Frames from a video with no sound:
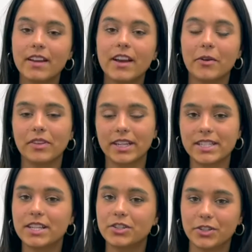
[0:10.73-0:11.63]
I would like to
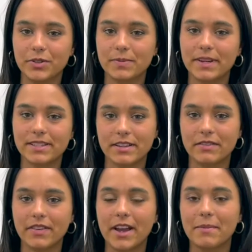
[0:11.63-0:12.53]
introduce myself.
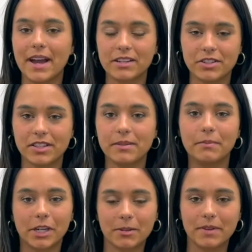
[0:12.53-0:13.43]
I'm Ashley
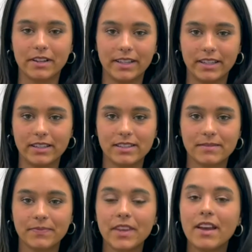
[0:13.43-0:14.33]
Markmanalikis.
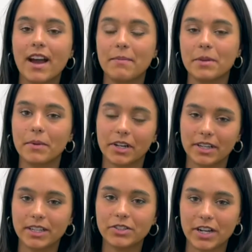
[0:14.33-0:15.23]
I'm the
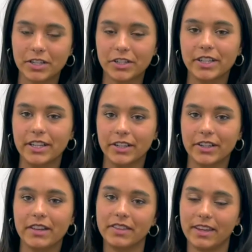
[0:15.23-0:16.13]
marketing director here
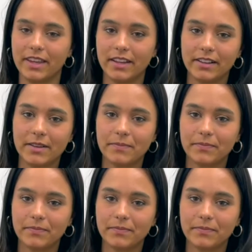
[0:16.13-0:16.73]
at the Canon Club.